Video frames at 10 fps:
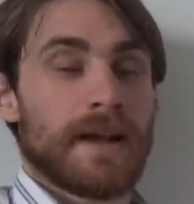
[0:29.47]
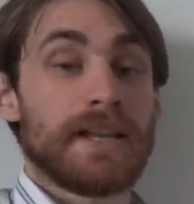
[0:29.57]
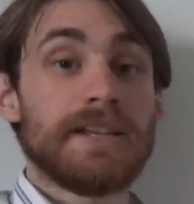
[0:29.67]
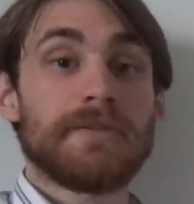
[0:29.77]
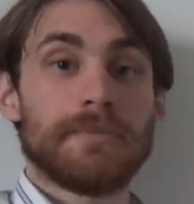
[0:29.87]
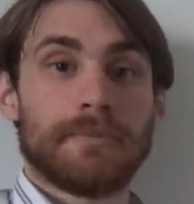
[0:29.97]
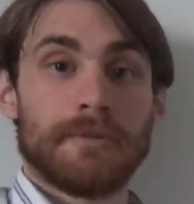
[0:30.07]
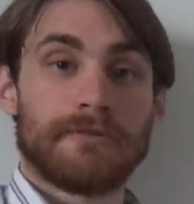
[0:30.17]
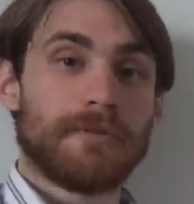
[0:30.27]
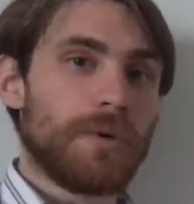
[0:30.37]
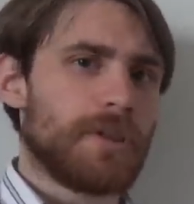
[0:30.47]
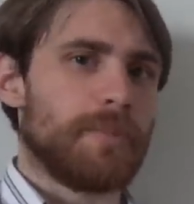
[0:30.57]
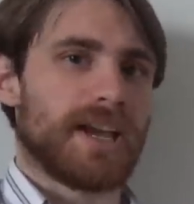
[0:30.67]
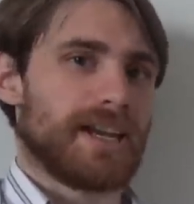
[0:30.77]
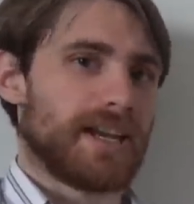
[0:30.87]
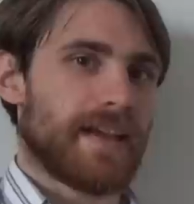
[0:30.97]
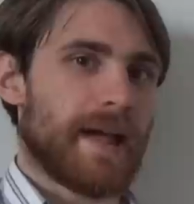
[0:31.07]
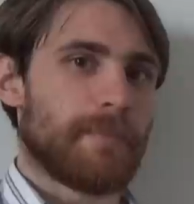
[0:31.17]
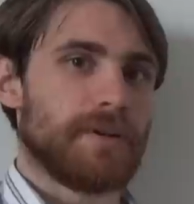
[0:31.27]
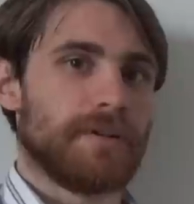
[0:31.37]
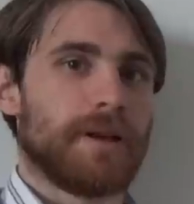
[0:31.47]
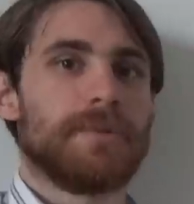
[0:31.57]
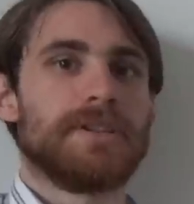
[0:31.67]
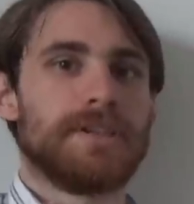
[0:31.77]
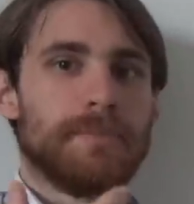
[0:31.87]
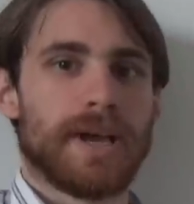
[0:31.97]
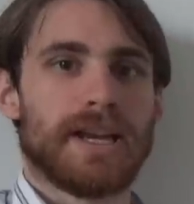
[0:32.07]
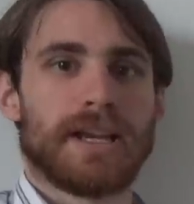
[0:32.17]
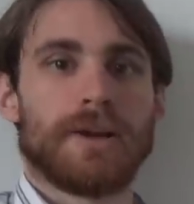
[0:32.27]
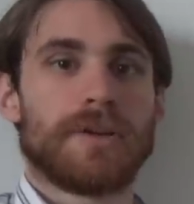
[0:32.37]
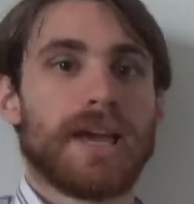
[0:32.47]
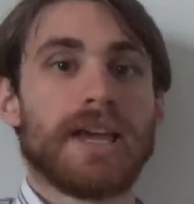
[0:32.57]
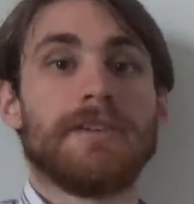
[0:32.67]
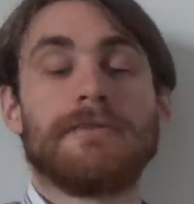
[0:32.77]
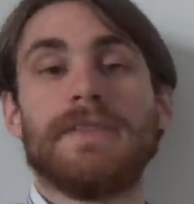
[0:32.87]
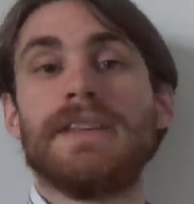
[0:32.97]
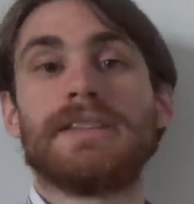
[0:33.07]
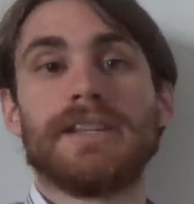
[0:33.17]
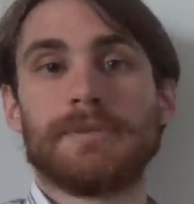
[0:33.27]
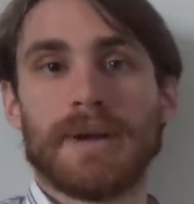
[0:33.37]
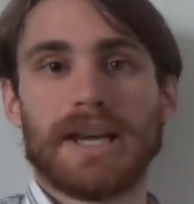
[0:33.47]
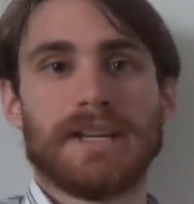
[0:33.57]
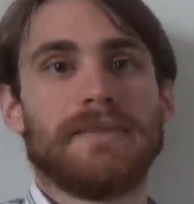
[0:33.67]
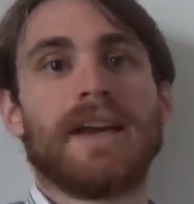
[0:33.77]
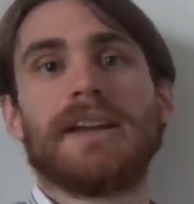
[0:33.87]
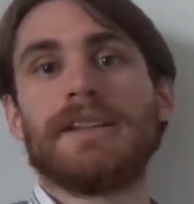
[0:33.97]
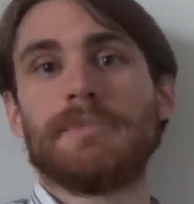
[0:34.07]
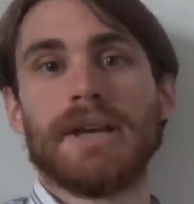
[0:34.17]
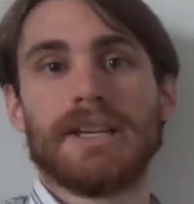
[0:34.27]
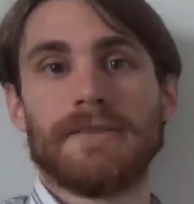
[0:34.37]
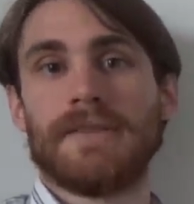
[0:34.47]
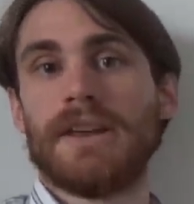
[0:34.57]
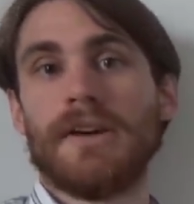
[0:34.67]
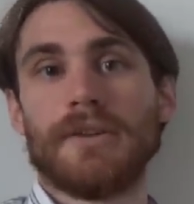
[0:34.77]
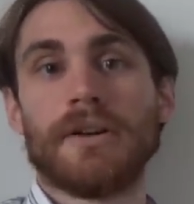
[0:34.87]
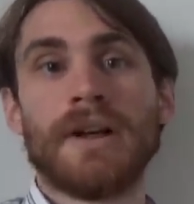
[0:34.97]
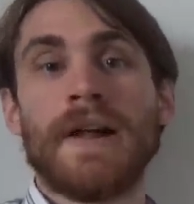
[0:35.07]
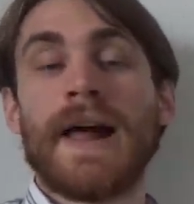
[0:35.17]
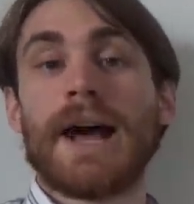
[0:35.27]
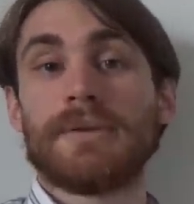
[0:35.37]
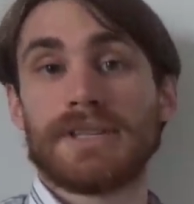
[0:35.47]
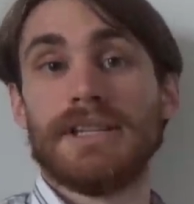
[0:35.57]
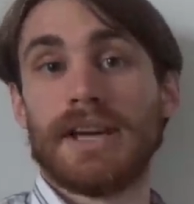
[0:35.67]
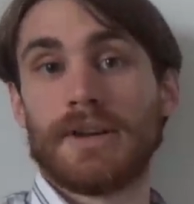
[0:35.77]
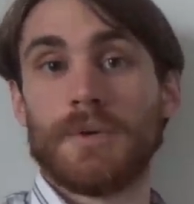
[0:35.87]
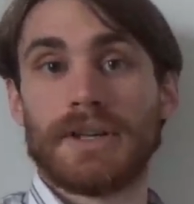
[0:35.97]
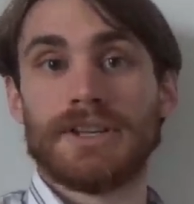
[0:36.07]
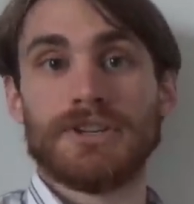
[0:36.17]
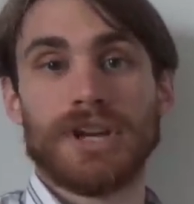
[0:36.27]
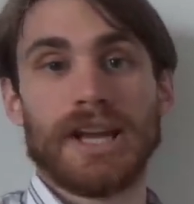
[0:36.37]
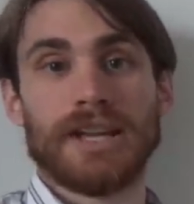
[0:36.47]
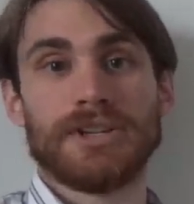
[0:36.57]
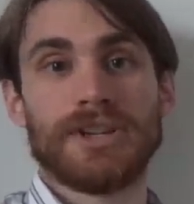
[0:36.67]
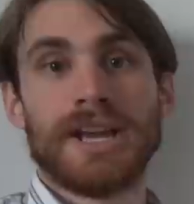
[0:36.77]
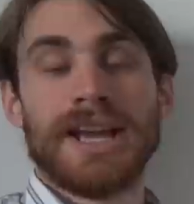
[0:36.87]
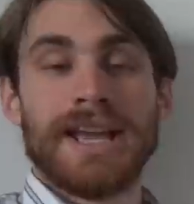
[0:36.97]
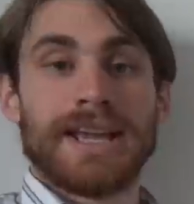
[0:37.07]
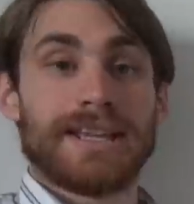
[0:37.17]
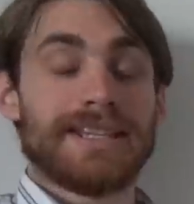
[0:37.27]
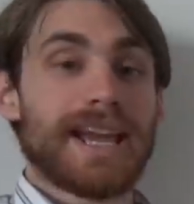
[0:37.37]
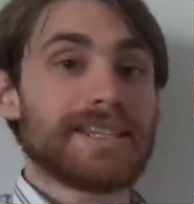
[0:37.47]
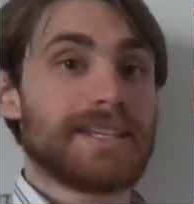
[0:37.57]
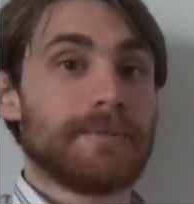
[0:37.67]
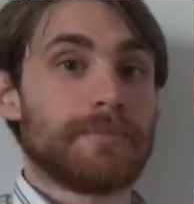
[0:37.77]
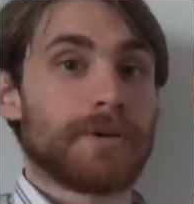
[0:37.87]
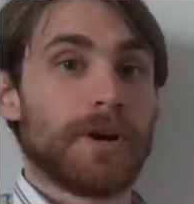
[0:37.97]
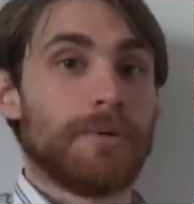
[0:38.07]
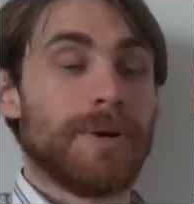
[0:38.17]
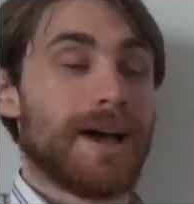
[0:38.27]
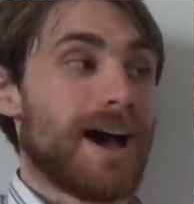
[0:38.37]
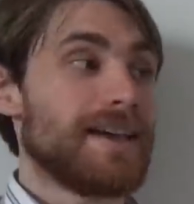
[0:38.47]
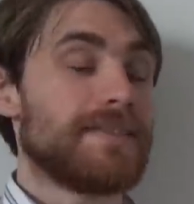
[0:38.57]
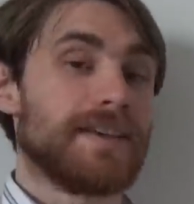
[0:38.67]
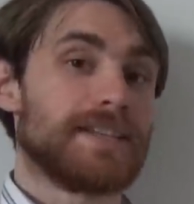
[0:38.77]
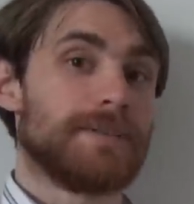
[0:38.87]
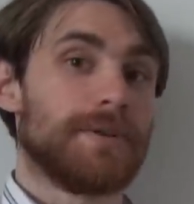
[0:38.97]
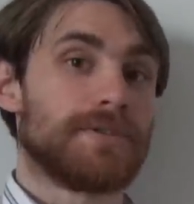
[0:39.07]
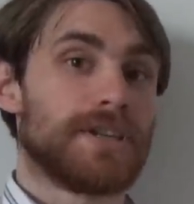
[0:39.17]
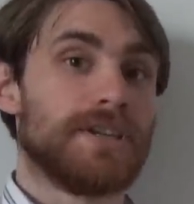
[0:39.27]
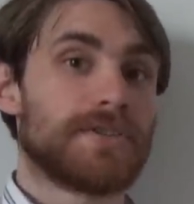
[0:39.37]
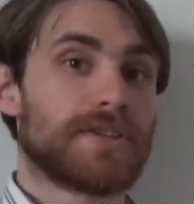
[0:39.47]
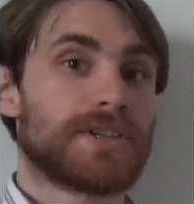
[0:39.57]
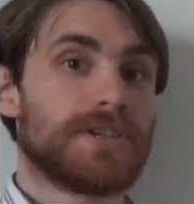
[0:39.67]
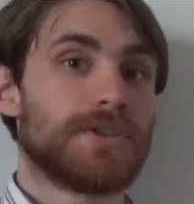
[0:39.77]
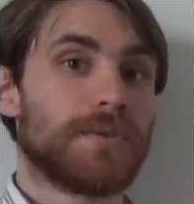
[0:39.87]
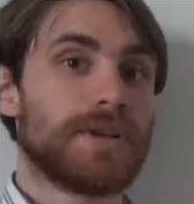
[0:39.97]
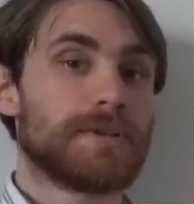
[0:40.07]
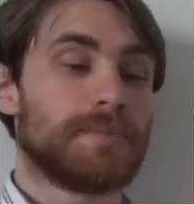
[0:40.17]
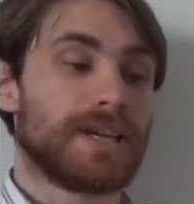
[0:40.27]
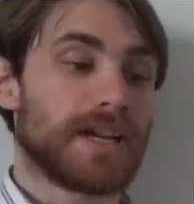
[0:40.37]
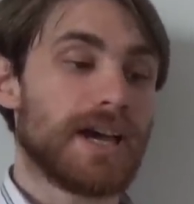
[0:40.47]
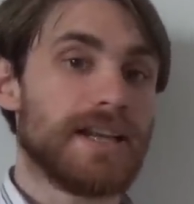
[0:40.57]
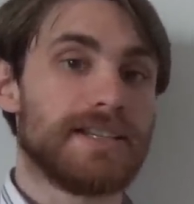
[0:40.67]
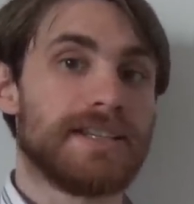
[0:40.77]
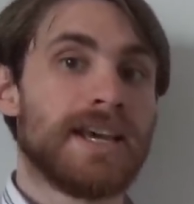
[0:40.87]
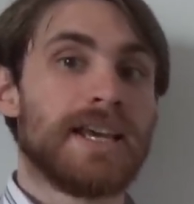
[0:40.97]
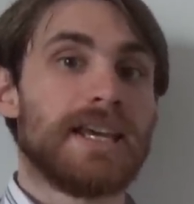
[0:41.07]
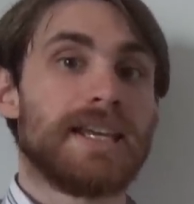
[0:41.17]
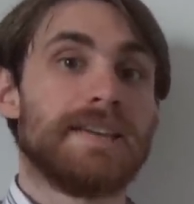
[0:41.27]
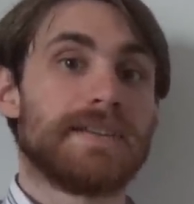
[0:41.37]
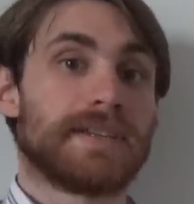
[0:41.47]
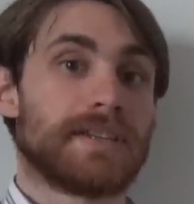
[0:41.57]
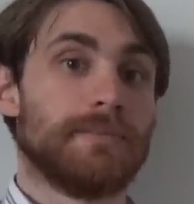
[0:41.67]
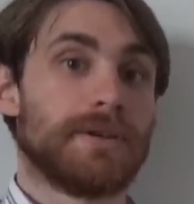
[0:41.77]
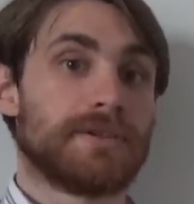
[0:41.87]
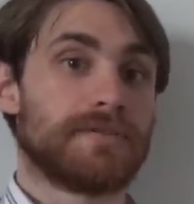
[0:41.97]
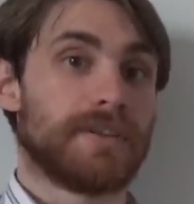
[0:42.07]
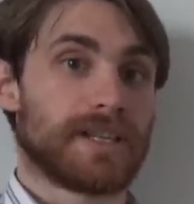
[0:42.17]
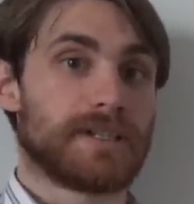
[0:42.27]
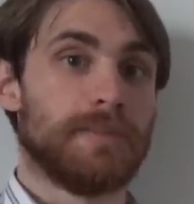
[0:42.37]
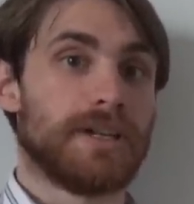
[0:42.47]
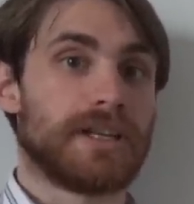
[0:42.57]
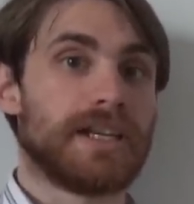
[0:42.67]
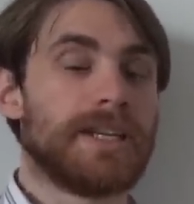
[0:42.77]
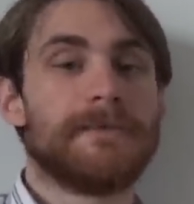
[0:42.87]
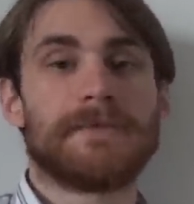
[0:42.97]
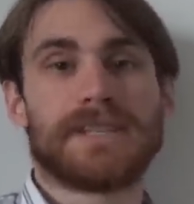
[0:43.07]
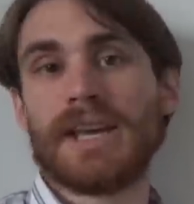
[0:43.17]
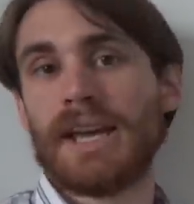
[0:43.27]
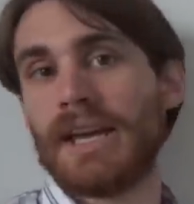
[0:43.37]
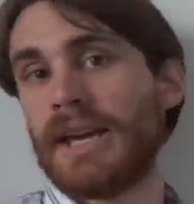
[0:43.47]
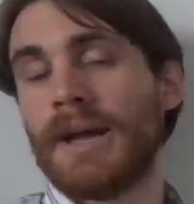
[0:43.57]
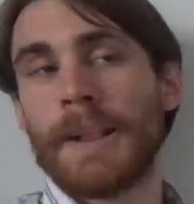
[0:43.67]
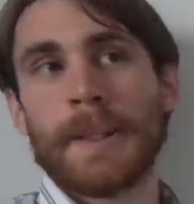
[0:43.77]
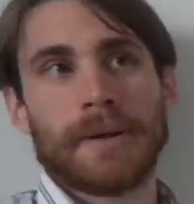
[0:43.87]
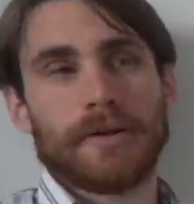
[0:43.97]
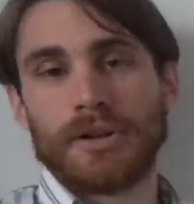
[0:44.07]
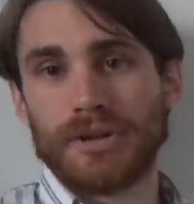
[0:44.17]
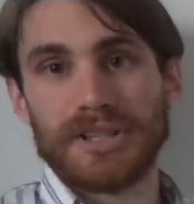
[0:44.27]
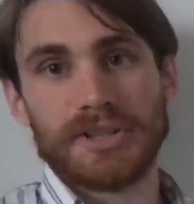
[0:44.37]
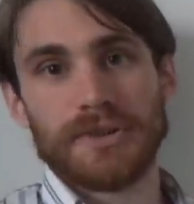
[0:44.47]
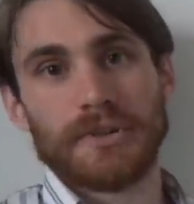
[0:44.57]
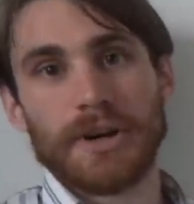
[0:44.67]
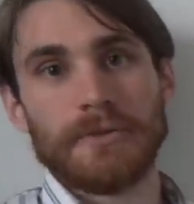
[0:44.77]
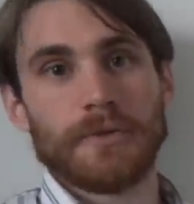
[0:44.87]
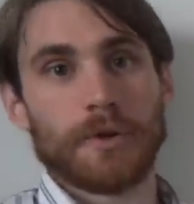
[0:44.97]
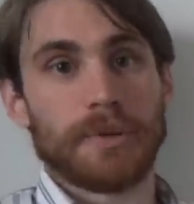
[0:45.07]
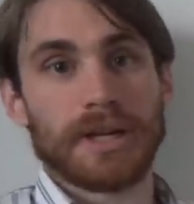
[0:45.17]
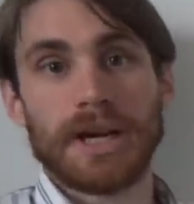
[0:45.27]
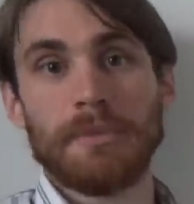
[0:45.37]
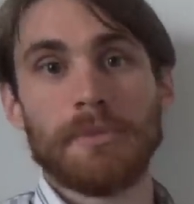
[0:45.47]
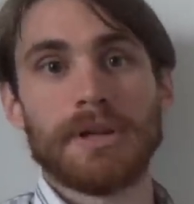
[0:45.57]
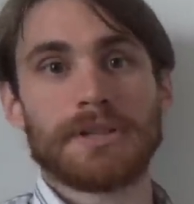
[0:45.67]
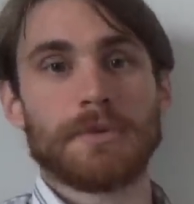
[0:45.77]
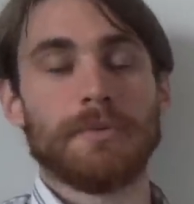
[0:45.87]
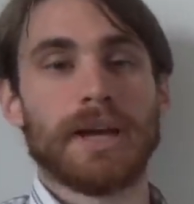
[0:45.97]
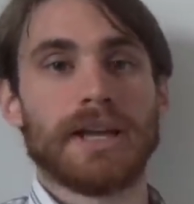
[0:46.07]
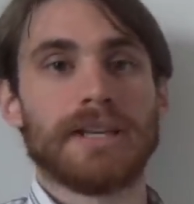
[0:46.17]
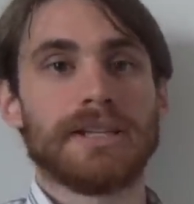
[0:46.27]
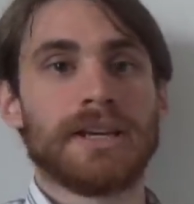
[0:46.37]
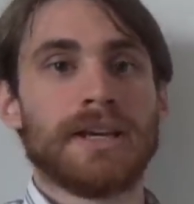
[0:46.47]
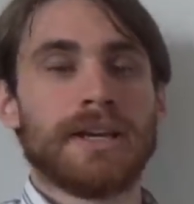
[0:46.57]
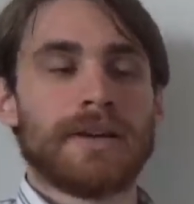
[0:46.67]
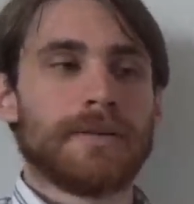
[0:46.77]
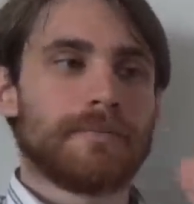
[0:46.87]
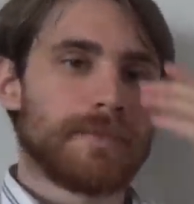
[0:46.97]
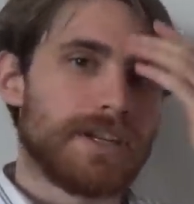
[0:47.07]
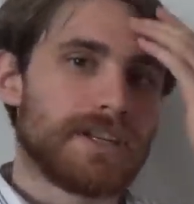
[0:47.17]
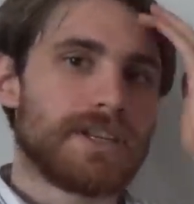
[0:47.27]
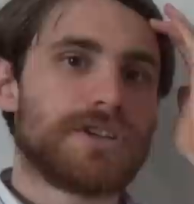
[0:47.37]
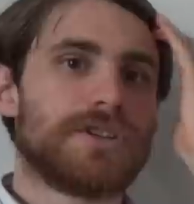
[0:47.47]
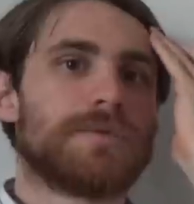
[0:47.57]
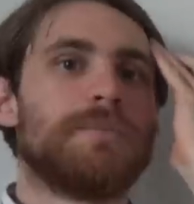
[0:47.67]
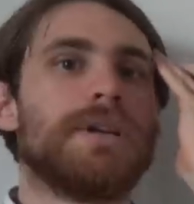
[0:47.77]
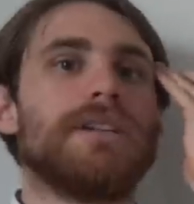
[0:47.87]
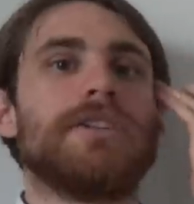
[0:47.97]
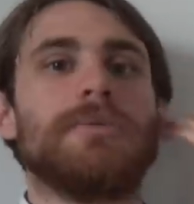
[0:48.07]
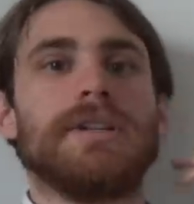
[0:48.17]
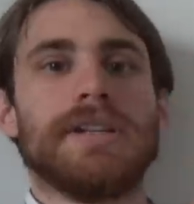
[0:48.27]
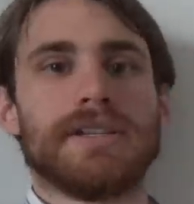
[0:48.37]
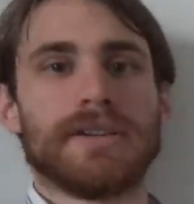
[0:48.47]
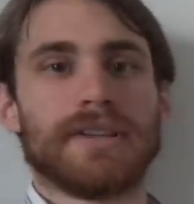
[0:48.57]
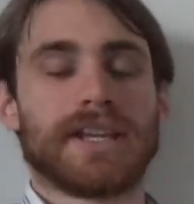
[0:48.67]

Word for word: And even before the banning happened, I was debating, okay, if this gets banned, if that gets banned, if the other, how is the deck going to change? Gitaxian Probe, I think, is the most interesting choice because it gives us the most flexibility. If, say, Glistener Elf or Become Immense were banned, the decisions would be a little bit easier.